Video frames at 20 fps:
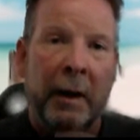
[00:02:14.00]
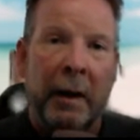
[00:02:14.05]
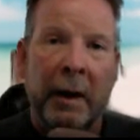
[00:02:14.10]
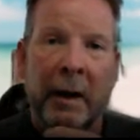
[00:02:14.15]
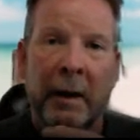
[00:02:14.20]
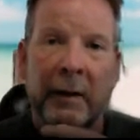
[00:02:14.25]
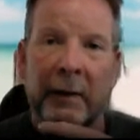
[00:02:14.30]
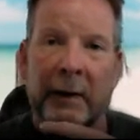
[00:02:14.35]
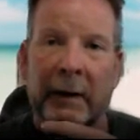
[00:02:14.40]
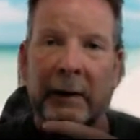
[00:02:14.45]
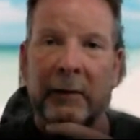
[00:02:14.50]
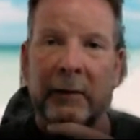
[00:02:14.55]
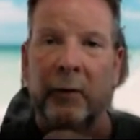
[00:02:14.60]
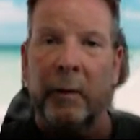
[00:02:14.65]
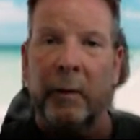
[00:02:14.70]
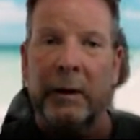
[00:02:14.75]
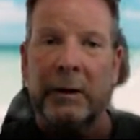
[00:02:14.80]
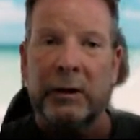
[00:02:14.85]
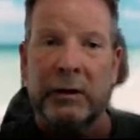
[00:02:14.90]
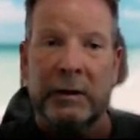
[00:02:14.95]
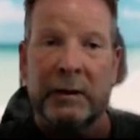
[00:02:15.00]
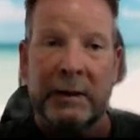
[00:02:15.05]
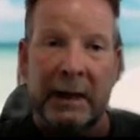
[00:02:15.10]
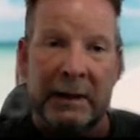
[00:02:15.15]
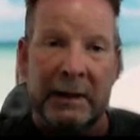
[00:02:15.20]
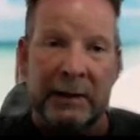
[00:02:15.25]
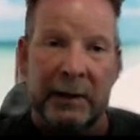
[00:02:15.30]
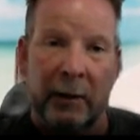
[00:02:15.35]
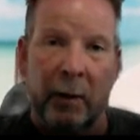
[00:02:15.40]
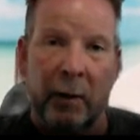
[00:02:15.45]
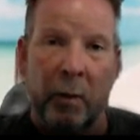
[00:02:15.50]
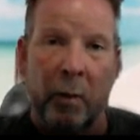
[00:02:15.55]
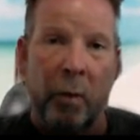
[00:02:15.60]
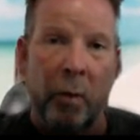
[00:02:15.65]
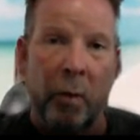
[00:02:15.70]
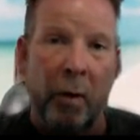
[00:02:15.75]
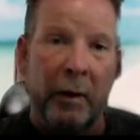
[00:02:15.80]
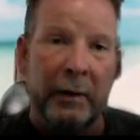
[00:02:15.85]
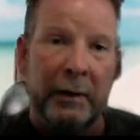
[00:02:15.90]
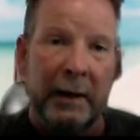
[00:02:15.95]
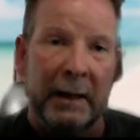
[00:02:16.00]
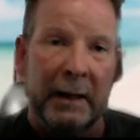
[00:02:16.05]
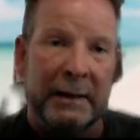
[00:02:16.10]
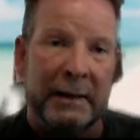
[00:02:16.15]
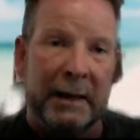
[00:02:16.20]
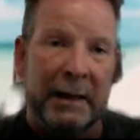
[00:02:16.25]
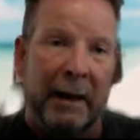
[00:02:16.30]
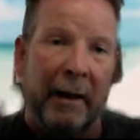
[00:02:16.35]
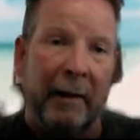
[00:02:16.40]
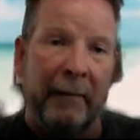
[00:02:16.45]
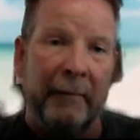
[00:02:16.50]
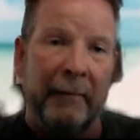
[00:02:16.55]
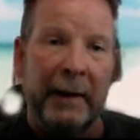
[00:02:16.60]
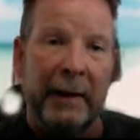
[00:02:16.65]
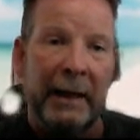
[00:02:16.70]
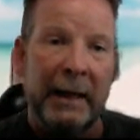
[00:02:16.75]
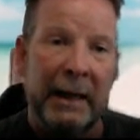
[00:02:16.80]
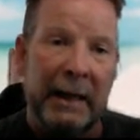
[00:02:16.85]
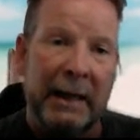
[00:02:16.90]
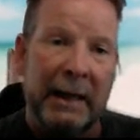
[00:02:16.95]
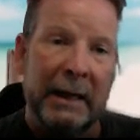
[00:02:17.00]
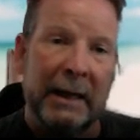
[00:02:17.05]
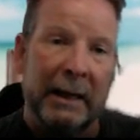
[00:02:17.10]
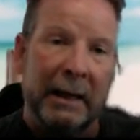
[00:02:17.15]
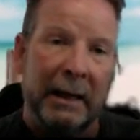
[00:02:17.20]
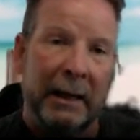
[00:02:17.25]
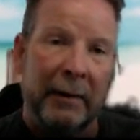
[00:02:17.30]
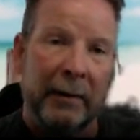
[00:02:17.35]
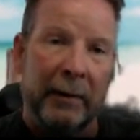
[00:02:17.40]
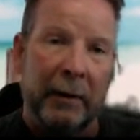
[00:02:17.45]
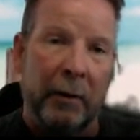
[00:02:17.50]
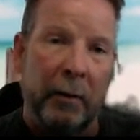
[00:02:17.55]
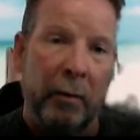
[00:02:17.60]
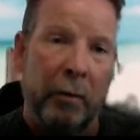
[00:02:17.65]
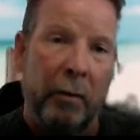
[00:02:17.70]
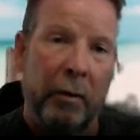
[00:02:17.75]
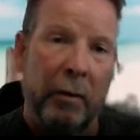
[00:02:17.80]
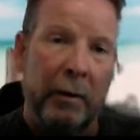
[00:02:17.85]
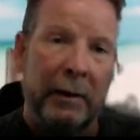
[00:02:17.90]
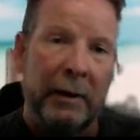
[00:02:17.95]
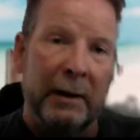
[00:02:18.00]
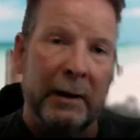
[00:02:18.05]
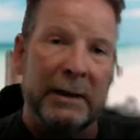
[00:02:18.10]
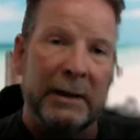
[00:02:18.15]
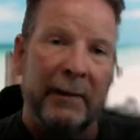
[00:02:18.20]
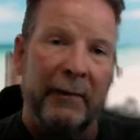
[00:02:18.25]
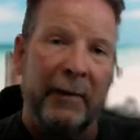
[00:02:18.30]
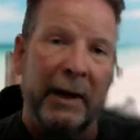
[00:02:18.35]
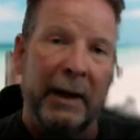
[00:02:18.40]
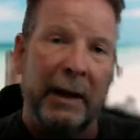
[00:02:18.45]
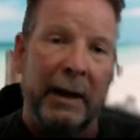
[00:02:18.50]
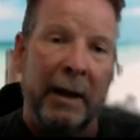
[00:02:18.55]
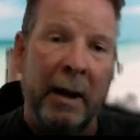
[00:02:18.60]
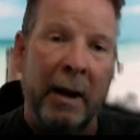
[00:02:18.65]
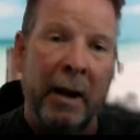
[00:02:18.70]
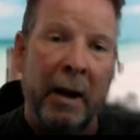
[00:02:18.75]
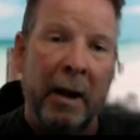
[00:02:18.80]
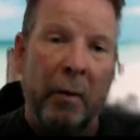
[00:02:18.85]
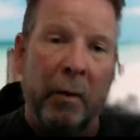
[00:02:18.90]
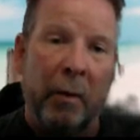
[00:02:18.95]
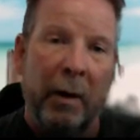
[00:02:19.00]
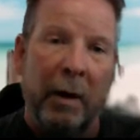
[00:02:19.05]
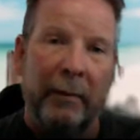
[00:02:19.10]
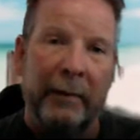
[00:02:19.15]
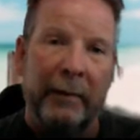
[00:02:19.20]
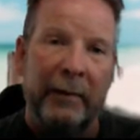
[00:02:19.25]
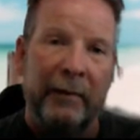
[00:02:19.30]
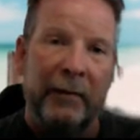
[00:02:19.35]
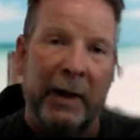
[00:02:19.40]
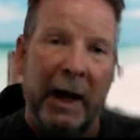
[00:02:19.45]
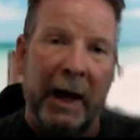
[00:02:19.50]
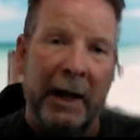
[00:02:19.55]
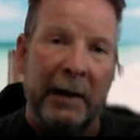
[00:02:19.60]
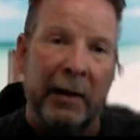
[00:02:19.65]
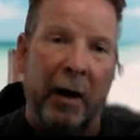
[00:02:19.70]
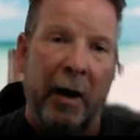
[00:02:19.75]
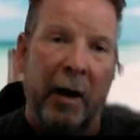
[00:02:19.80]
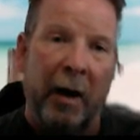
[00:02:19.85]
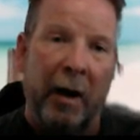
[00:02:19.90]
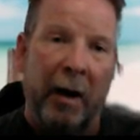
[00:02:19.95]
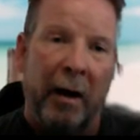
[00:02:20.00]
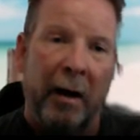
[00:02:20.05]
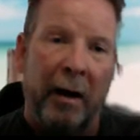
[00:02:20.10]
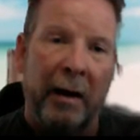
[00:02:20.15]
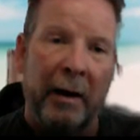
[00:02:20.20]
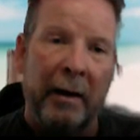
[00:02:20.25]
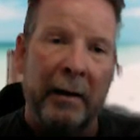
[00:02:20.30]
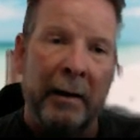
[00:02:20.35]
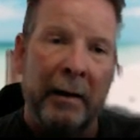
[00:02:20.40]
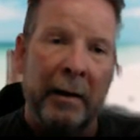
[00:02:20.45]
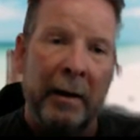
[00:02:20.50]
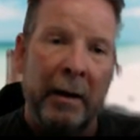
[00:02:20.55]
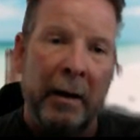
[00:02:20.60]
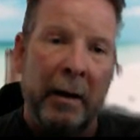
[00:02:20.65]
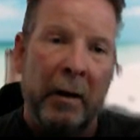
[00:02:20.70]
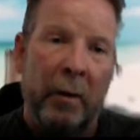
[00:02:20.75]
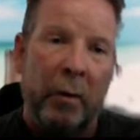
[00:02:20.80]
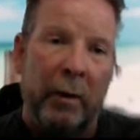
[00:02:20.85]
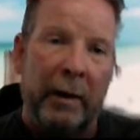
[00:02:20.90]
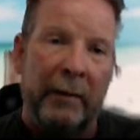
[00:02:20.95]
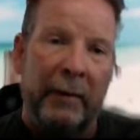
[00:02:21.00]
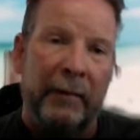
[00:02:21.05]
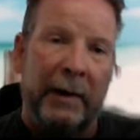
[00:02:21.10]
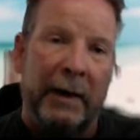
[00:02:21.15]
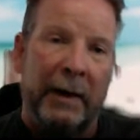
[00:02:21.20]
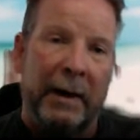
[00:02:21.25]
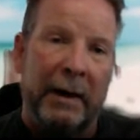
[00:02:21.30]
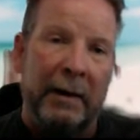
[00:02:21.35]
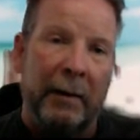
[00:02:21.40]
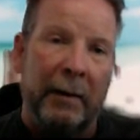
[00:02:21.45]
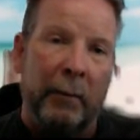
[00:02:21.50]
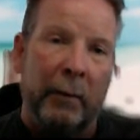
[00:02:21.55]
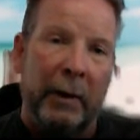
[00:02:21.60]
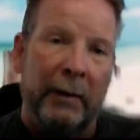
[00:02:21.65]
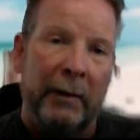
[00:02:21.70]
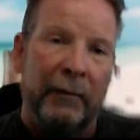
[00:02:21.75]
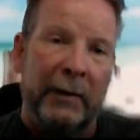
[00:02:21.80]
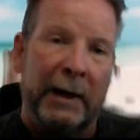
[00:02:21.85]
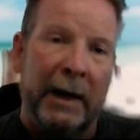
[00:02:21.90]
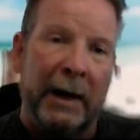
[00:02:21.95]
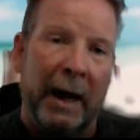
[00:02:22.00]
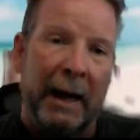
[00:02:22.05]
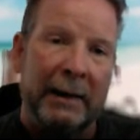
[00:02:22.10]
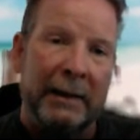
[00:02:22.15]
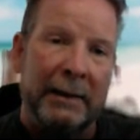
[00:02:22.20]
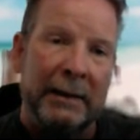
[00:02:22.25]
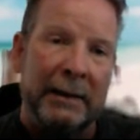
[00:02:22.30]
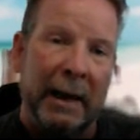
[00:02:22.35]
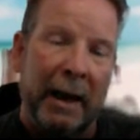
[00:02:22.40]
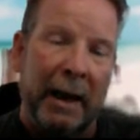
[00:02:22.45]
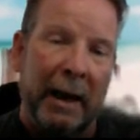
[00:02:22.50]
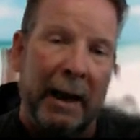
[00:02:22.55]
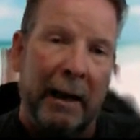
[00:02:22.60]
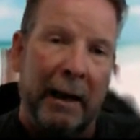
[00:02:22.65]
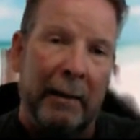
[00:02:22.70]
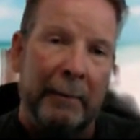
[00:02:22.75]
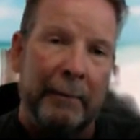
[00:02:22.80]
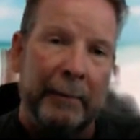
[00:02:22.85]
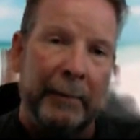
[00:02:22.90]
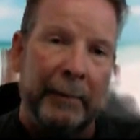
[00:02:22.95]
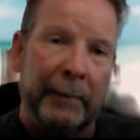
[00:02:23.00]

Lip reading: The next question says the coordinates of E. The coordinates of E. Well, we've got R. We've got M.